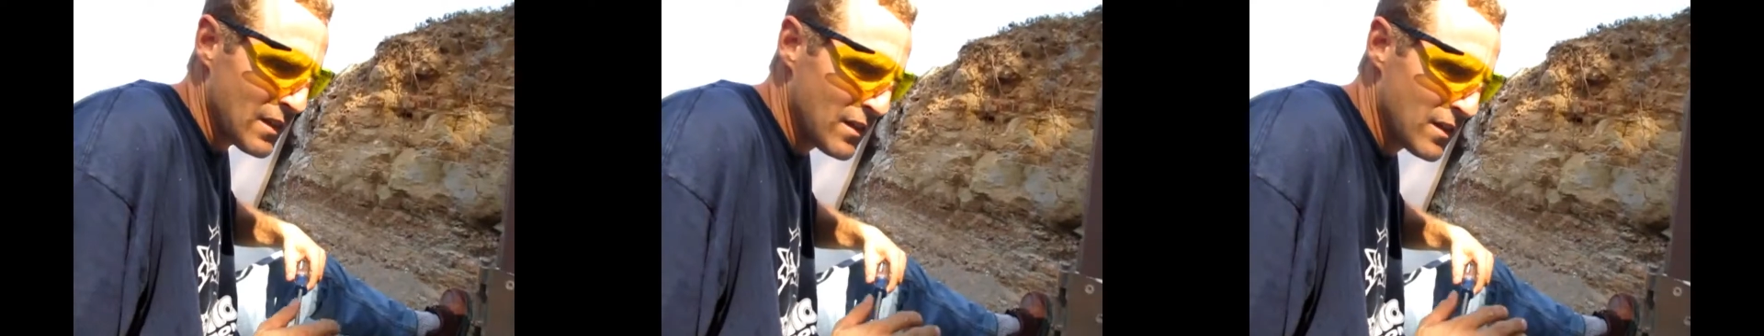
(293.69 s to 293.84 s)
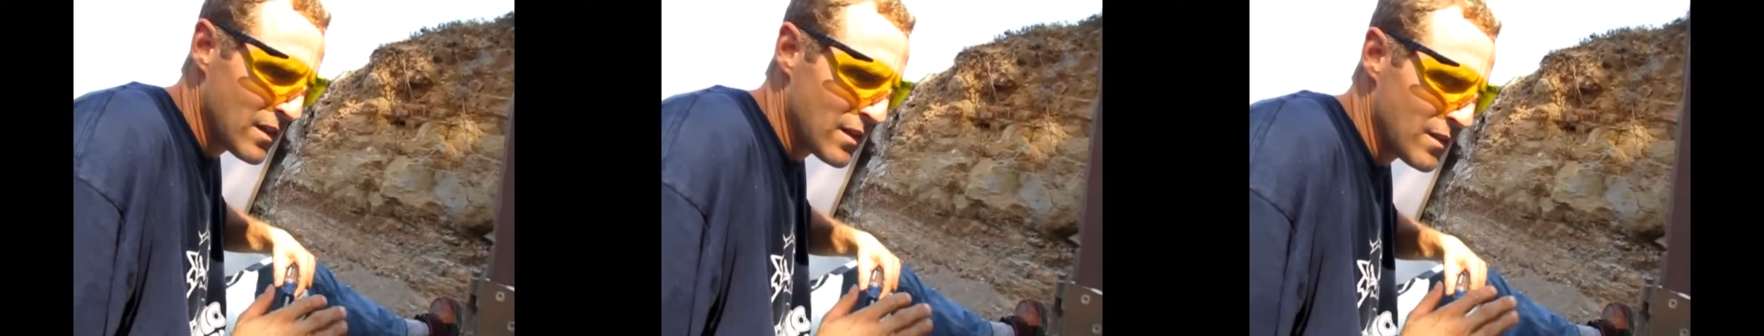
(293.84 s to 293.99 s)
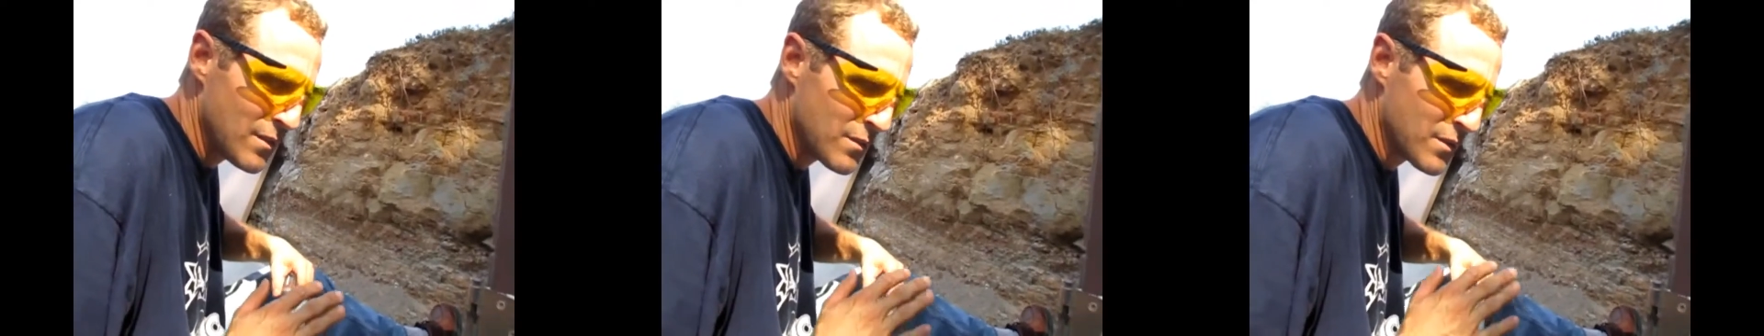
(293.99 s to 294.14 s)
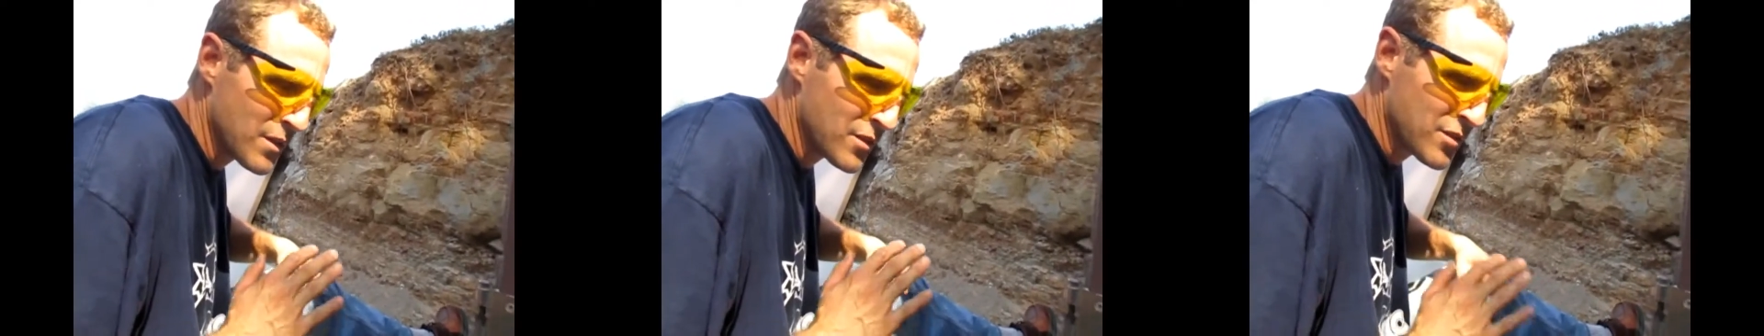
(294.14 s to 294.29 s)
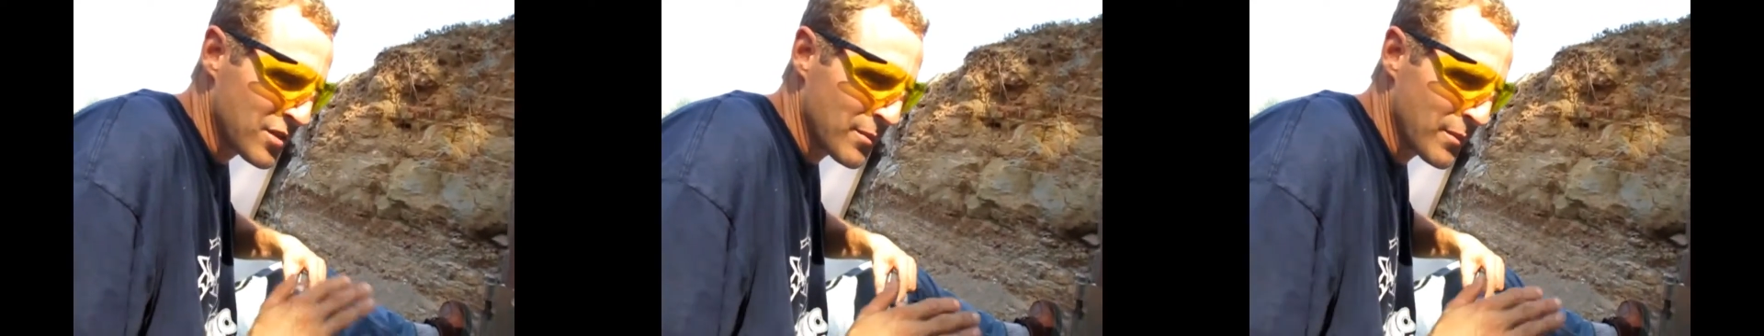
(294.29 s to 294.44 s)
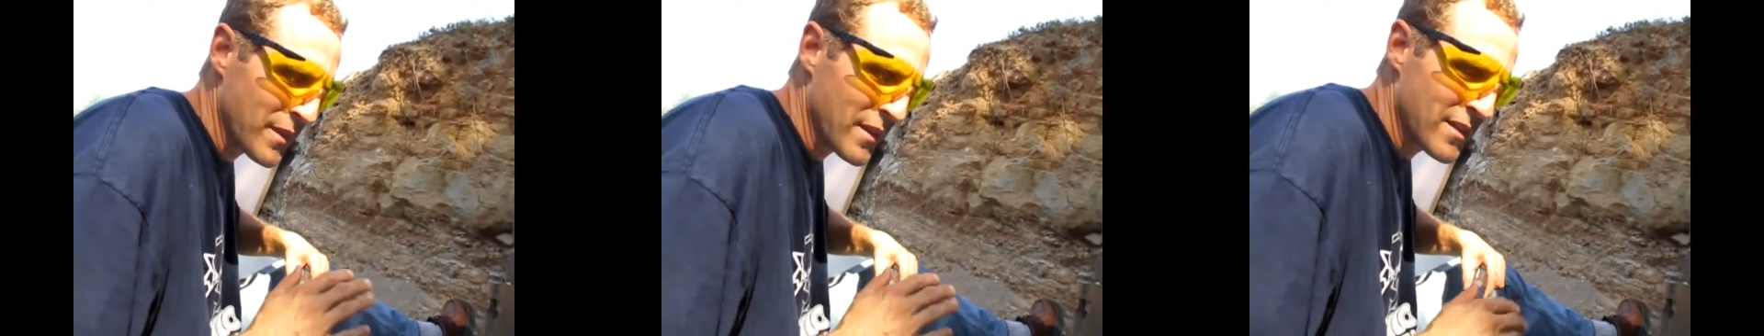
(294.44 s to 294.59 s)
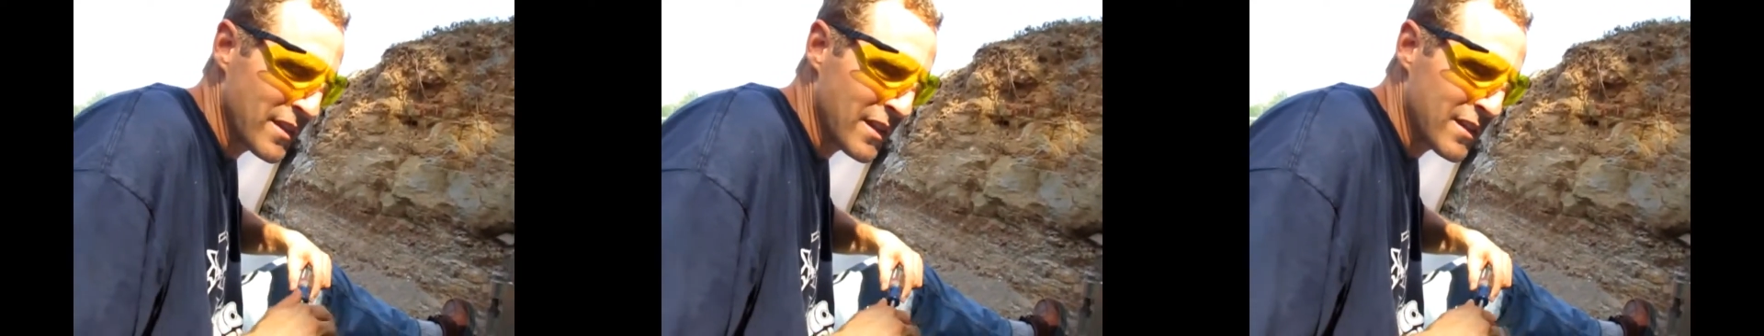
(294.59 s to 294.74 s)
because
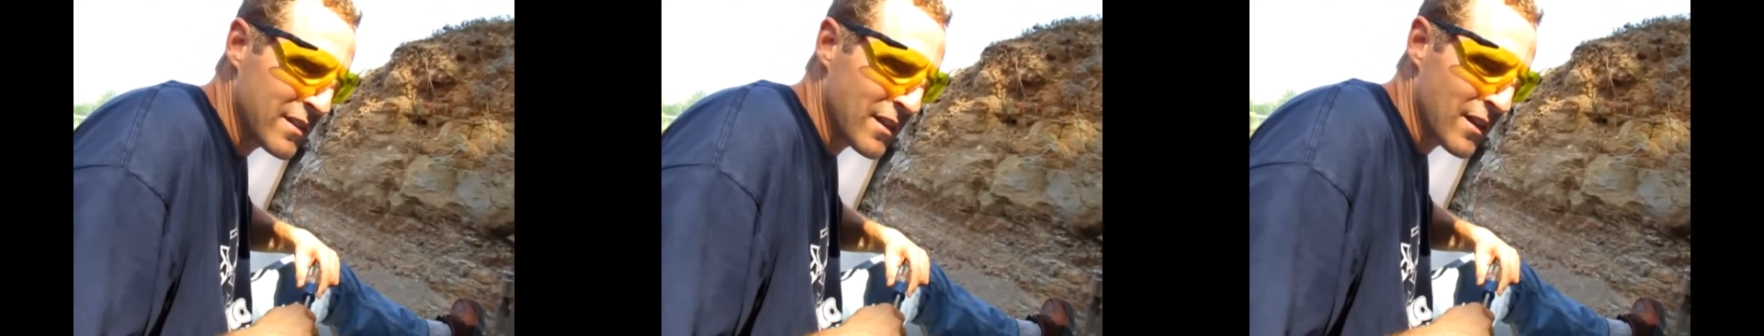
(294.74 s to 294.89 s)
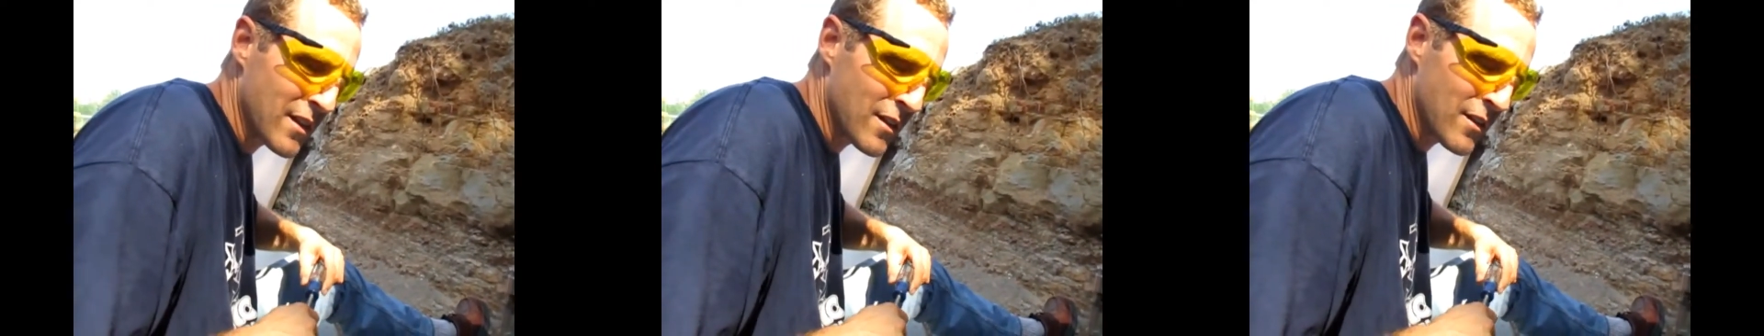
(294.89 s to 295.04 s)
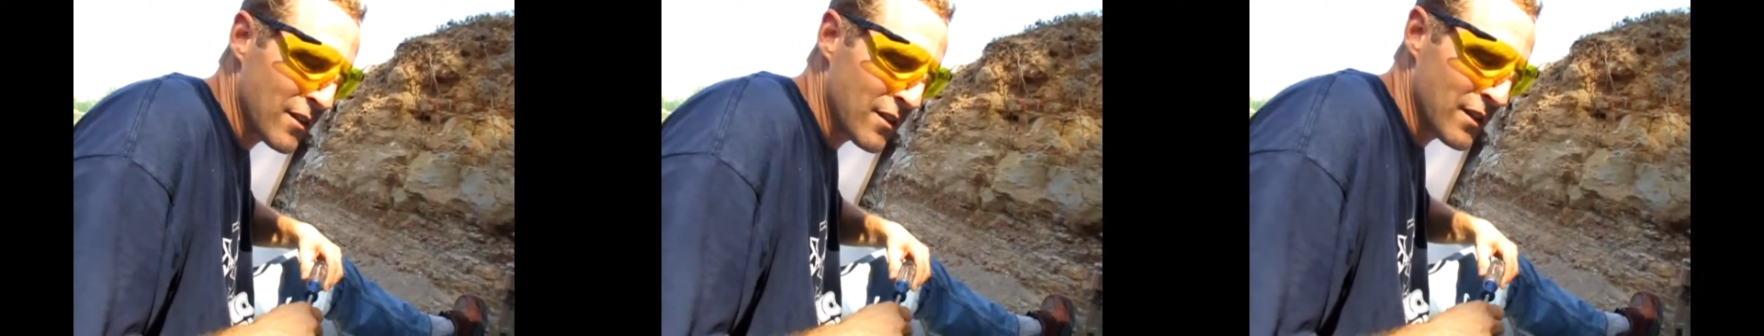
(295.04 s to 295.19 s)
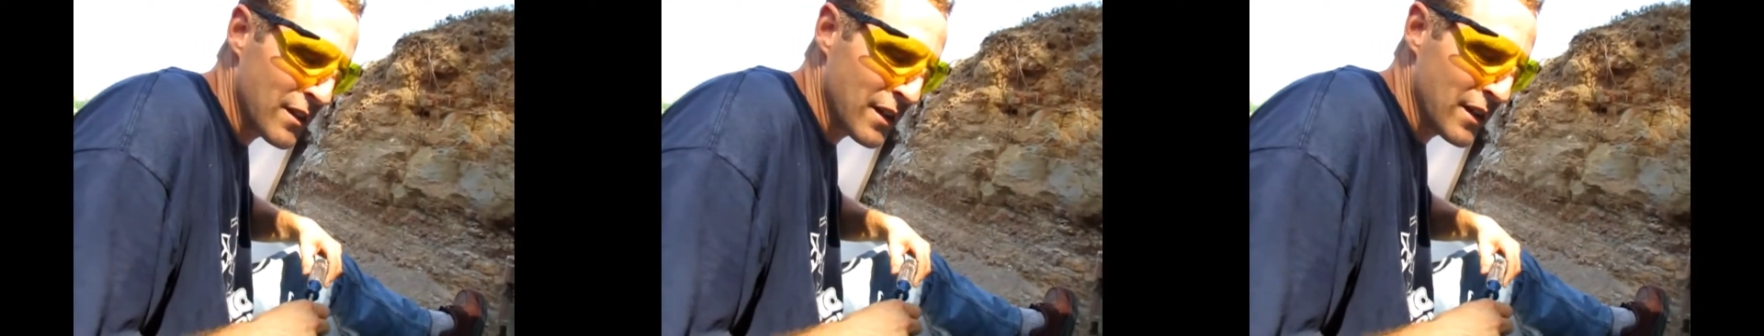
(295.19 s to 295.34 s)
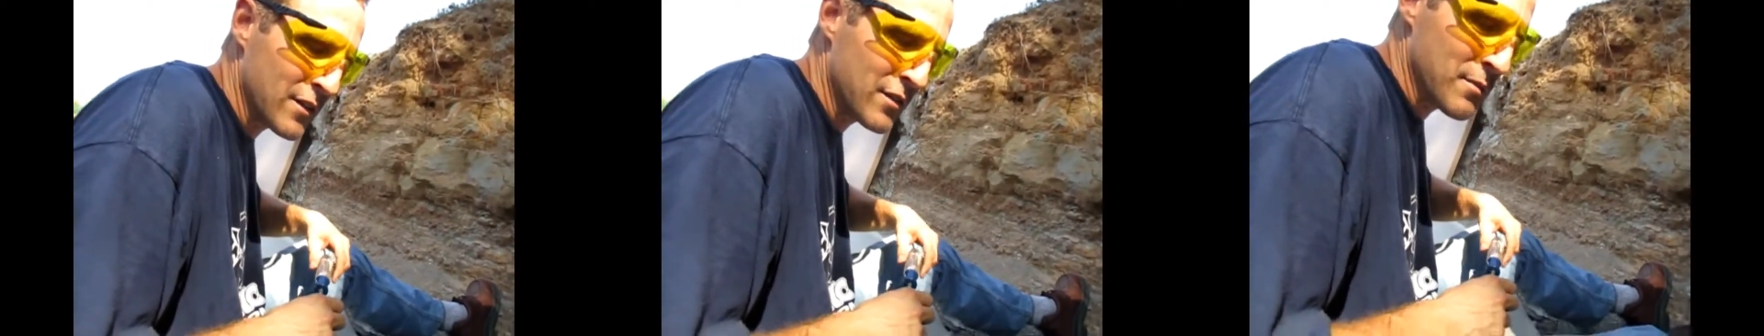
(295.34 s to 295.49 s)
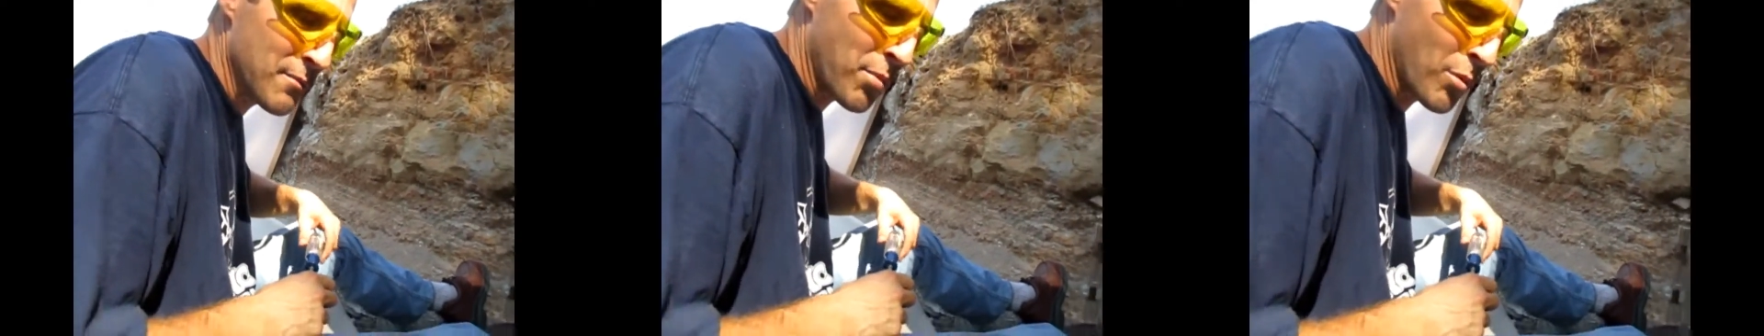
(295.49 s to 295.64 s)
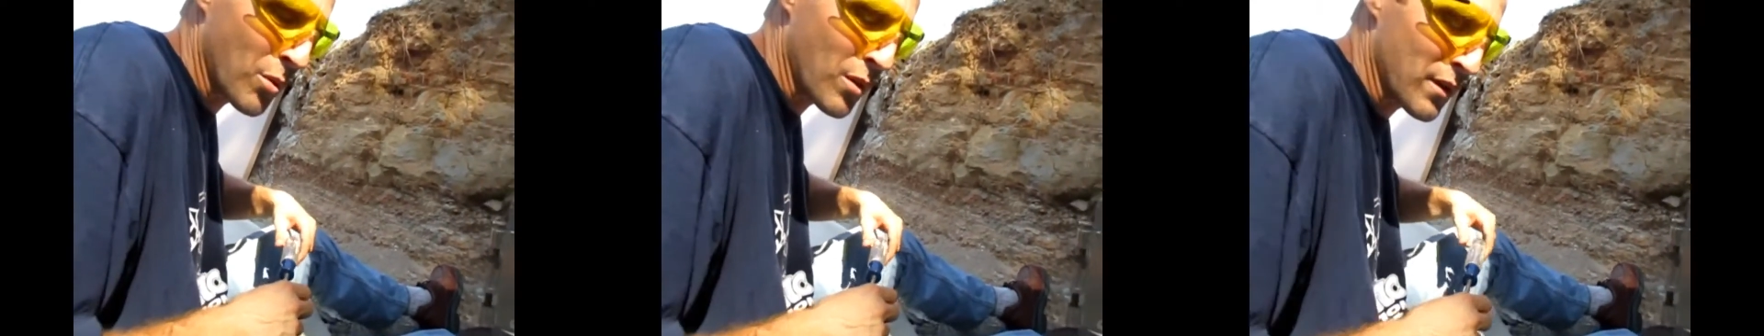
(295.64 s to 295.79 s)
some of the detail
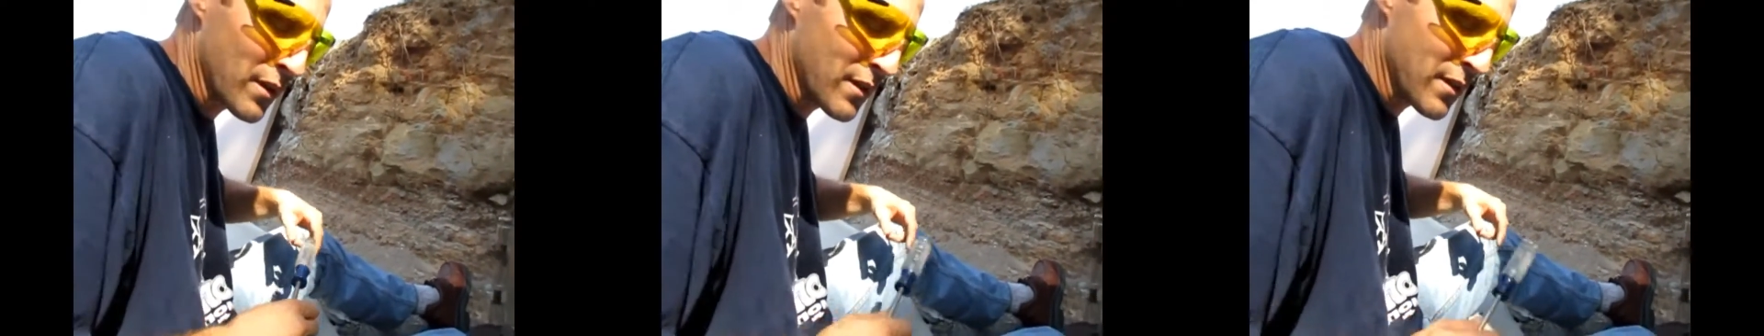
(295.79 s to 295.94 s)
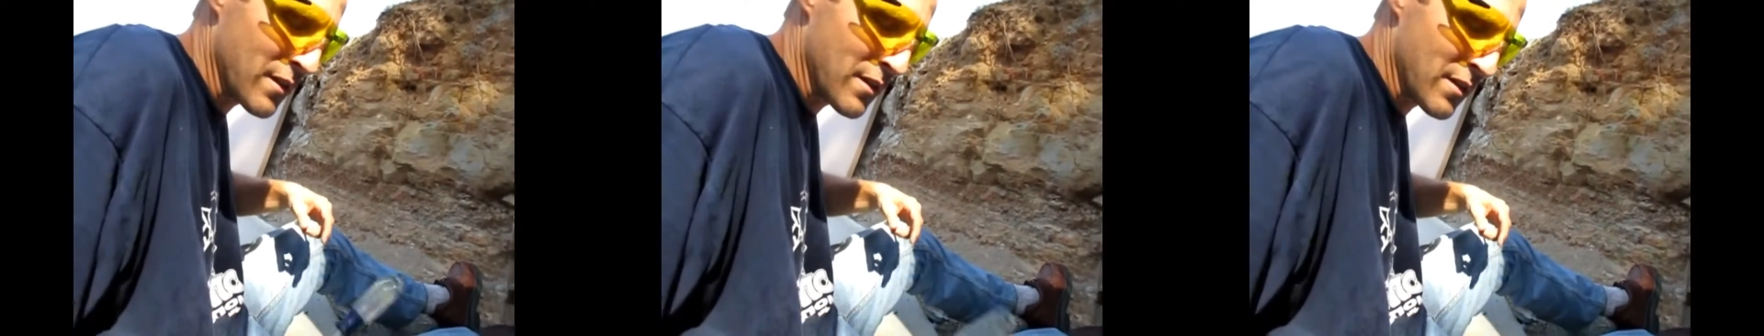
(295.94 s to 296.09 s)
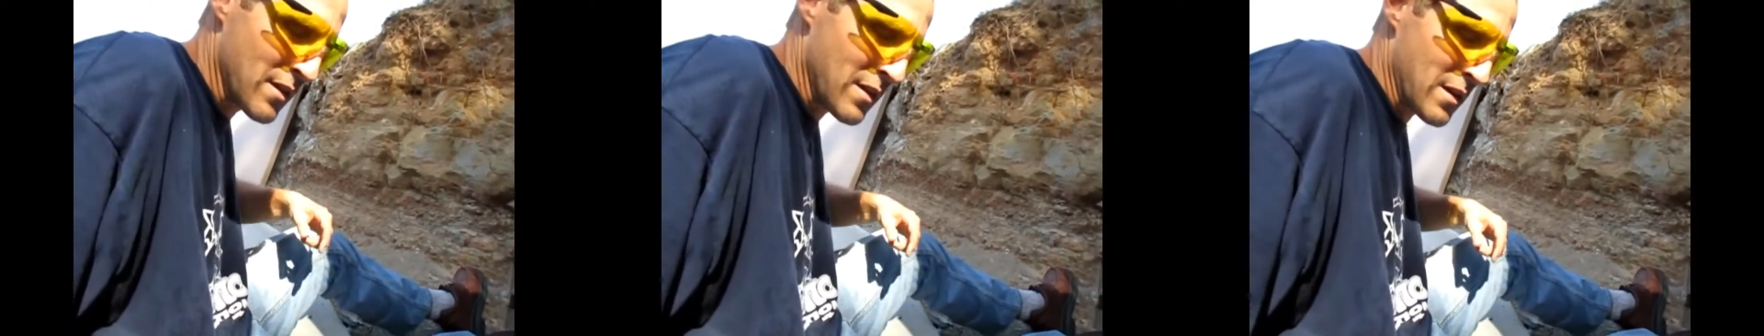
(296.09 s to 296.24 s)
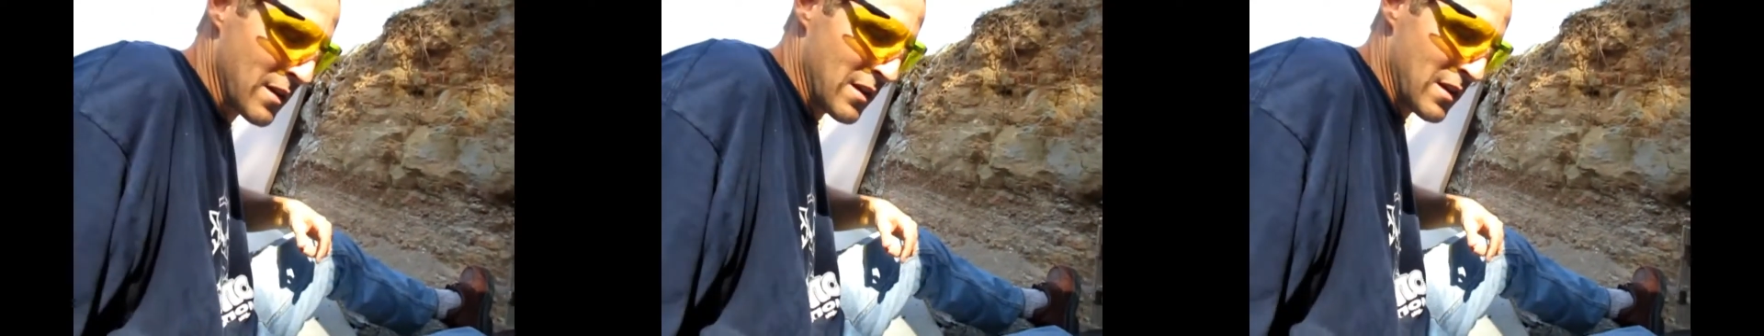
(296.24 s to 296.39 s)
is important.